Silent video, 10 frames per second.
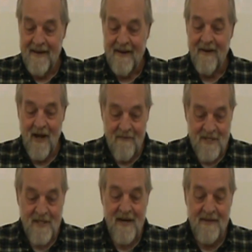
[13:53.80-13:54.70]
And all of a
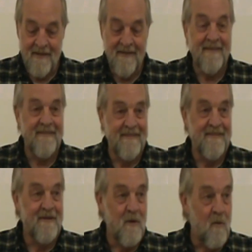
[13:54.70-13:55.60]
sudden,
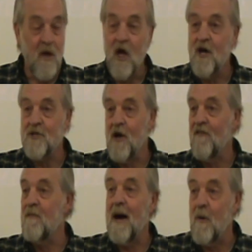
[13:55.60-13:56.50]
we lost all of
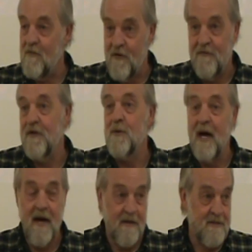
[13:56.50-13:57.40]
our power for a few
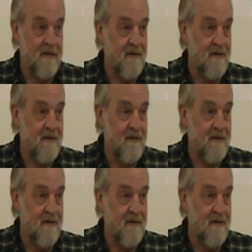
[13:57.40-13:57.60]
days.